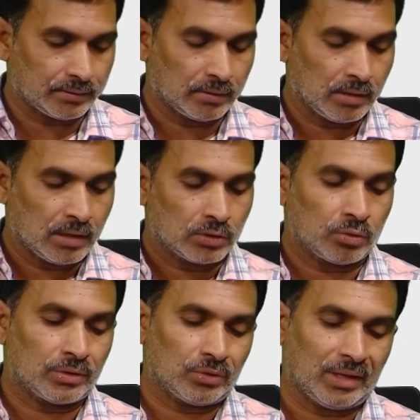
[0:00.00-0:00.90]
So to
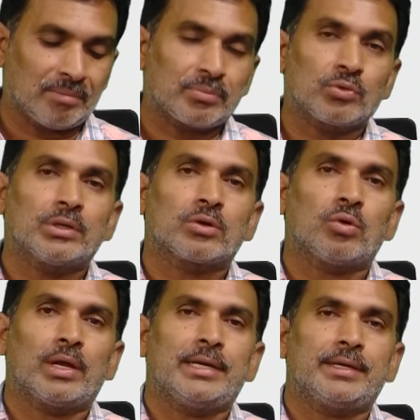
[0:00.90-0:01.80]
improve the
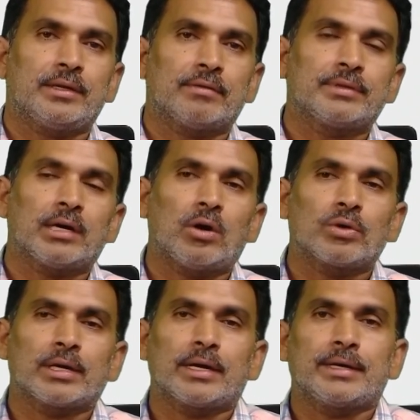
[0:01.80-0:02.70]
quality of the outlier
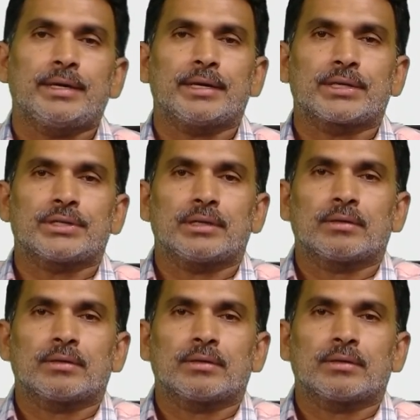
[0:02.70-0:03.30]
detection,